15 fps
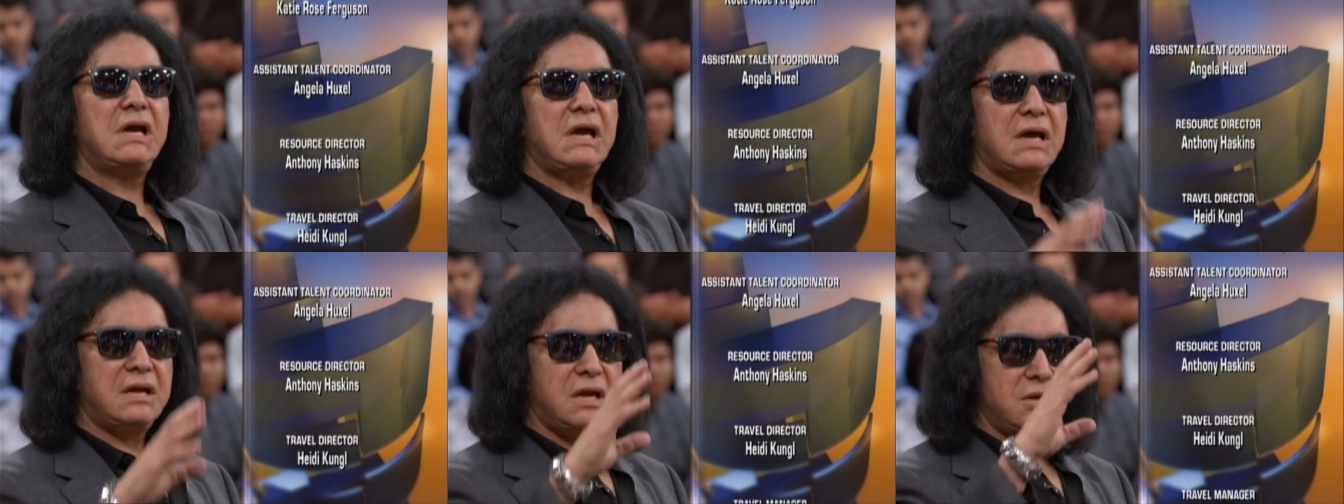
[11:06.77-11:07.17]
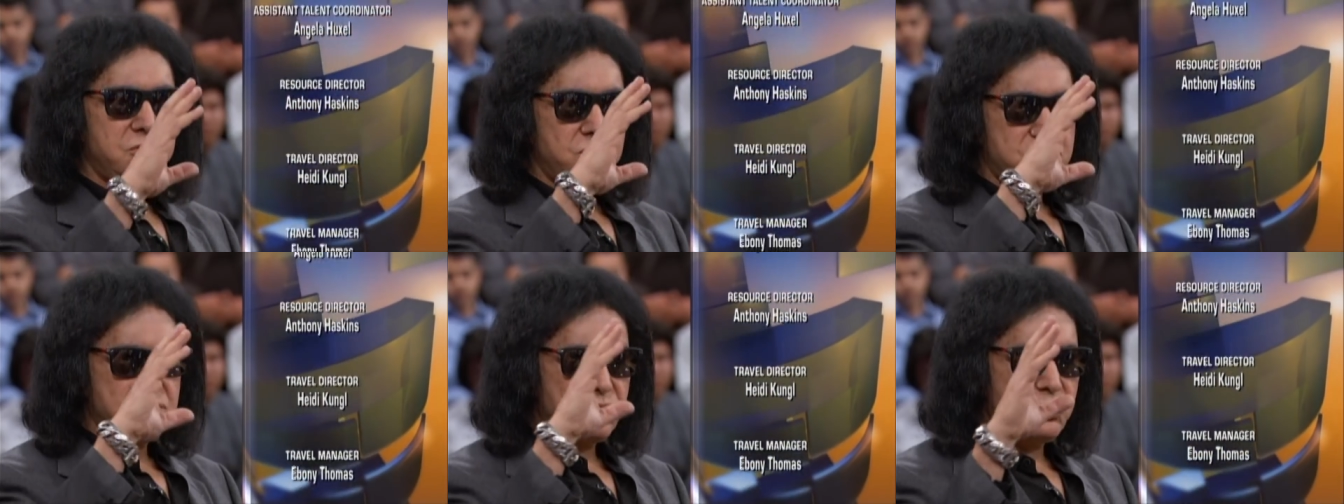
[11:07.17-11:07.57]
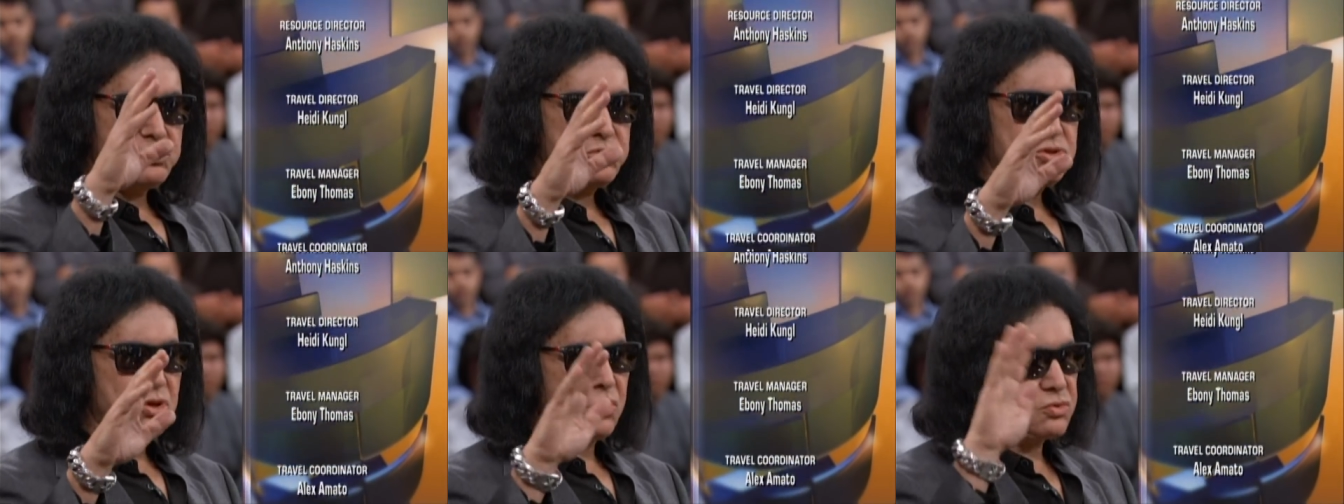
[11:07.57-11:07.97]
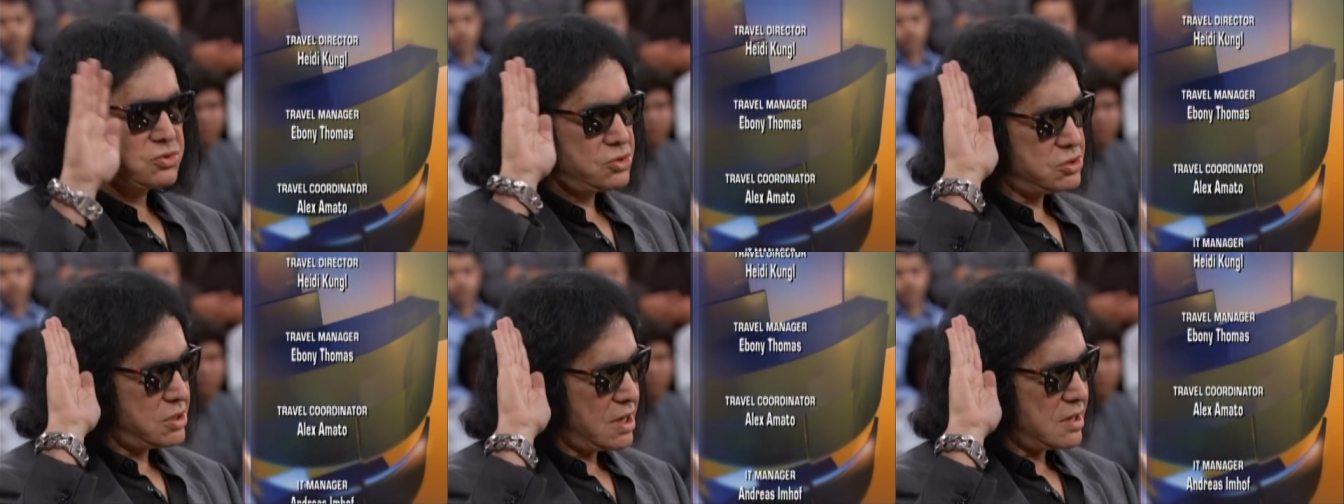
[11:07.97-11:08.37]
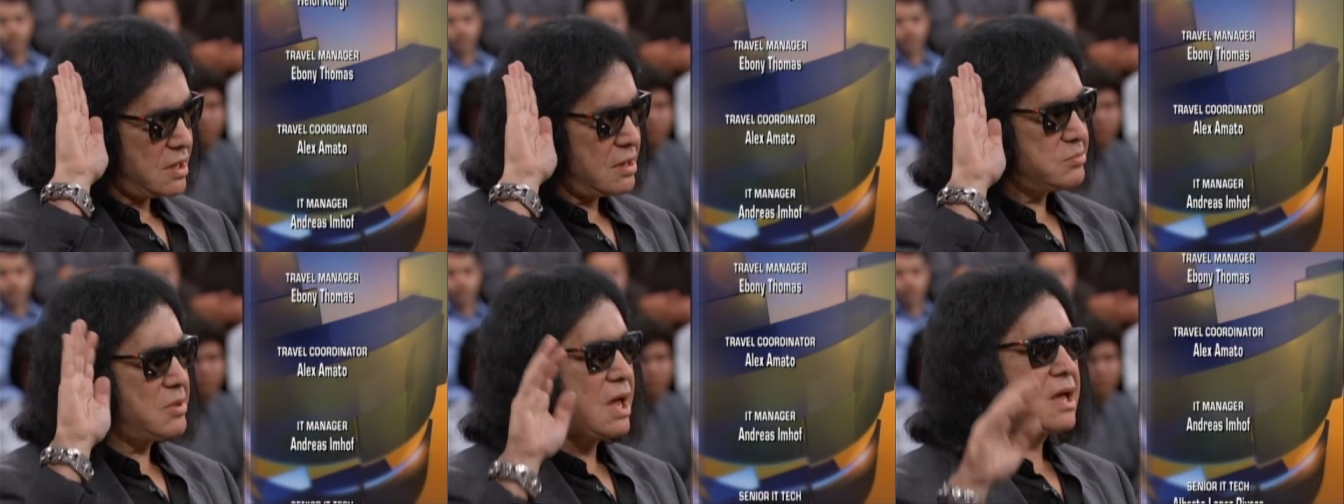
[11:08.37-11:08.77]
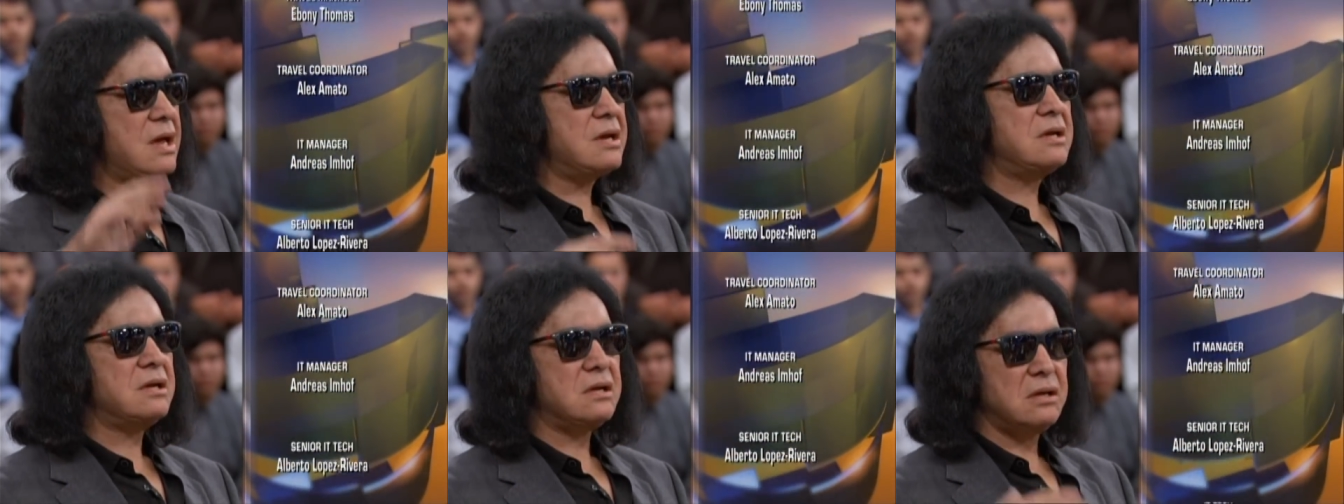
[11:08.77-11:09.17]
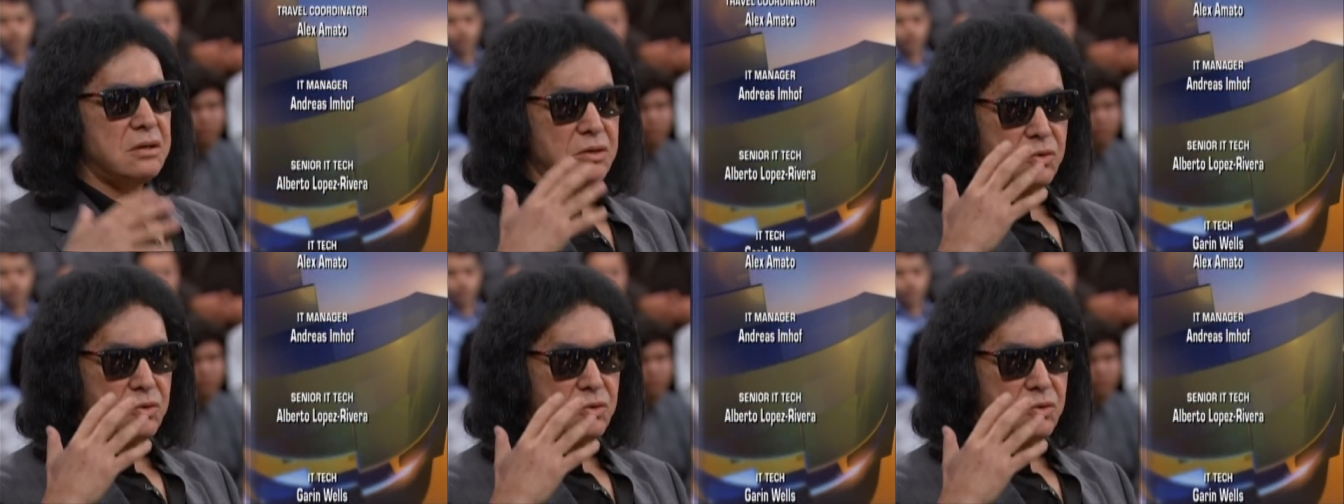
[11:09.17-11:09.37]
and on your tombstone, just like on mine,